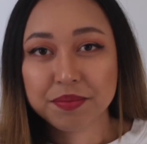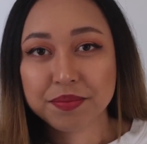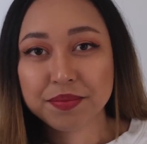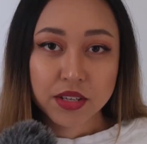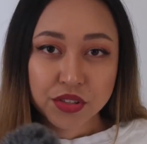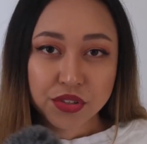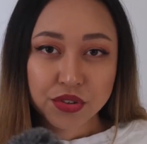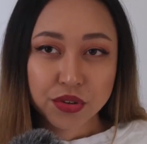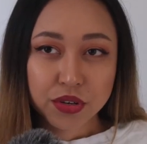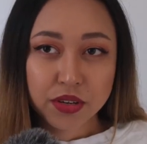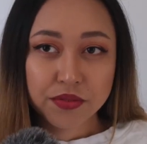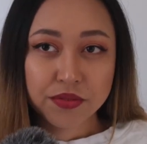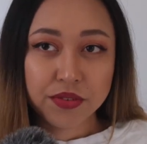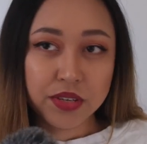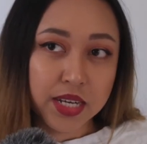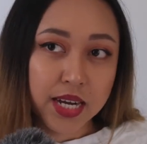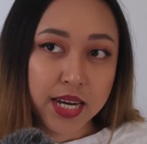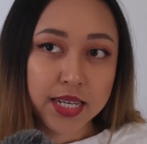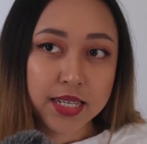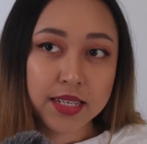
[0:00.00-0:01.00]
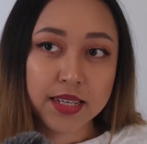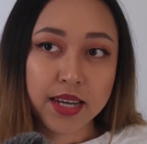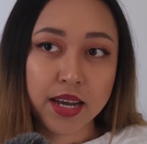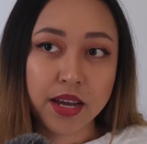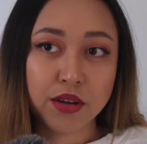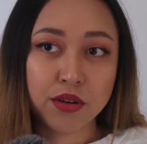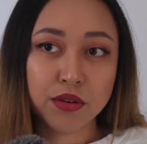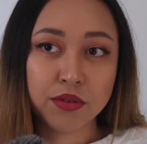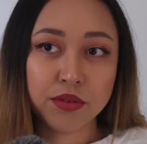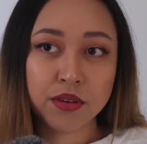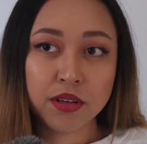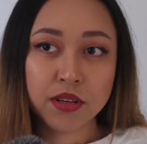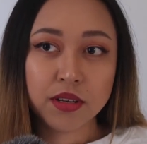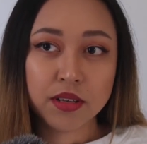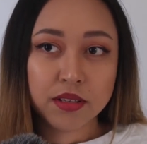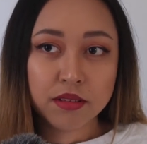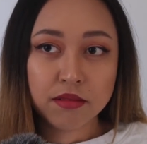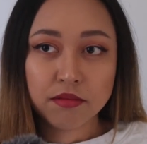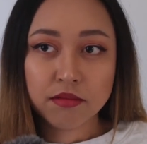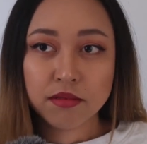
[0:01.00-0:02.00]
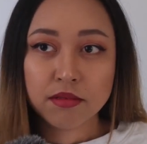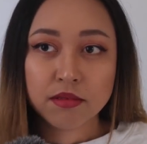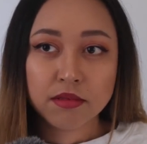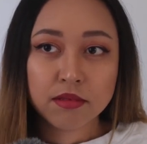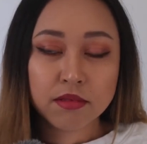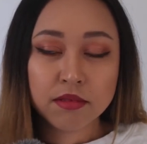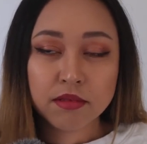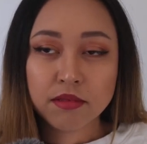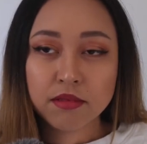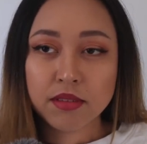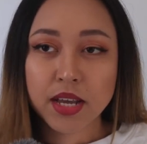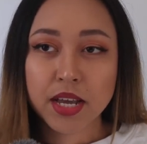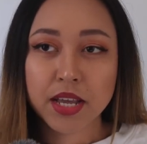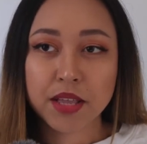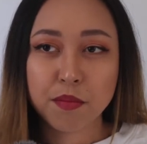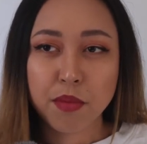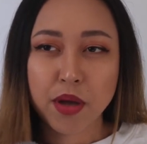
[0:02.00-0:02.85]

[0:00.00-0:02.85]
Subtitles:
It sort of died down in